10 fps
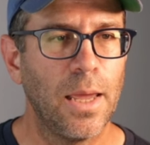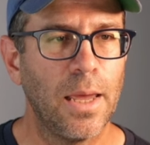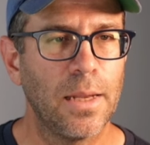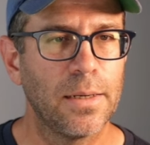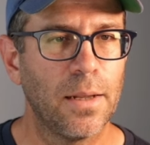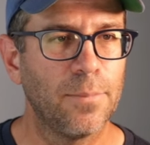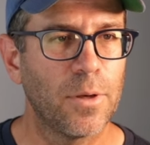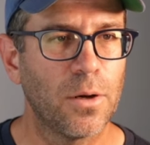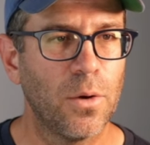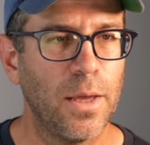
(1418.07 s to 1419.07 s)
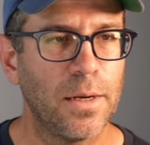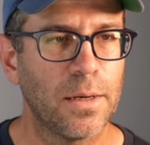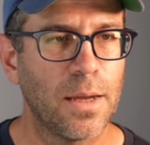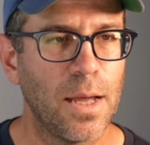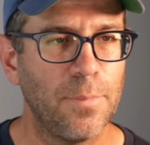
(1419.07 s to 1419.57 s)
and I'm going to go ahead
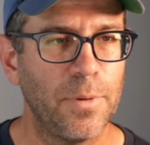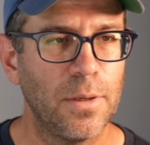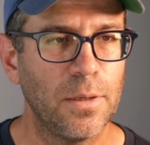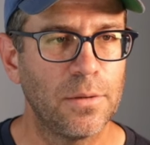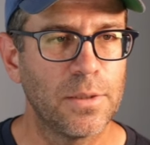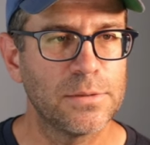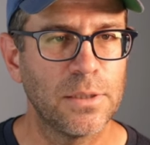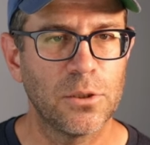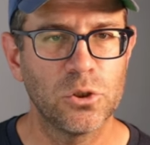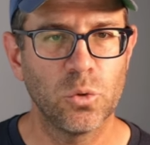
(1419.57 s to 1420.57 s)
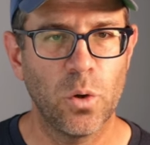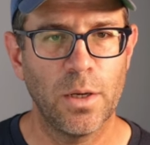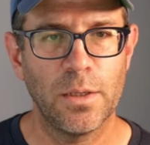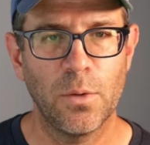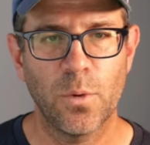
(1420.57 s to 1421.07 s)
and copy this inner
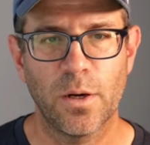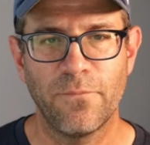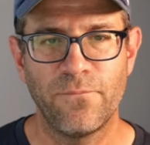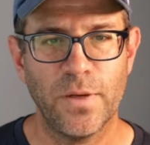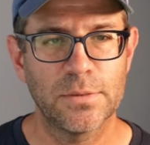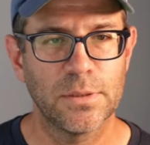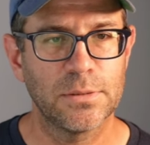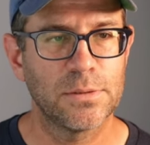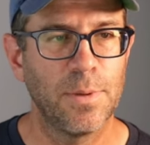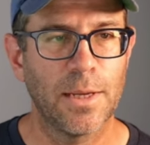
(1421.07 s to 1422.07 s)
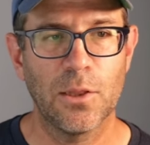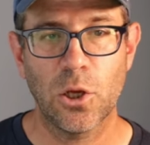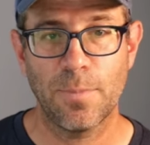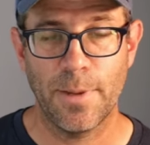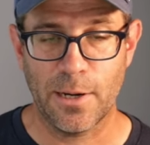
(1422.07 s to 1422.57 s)
join and we're going to fix it to make it
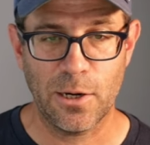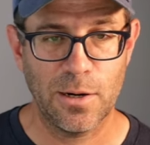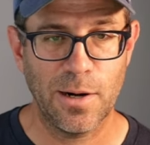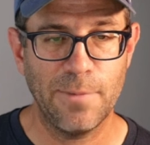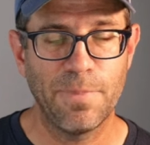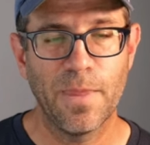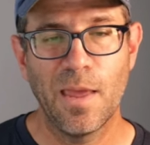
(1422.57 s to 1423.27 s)
look better, right?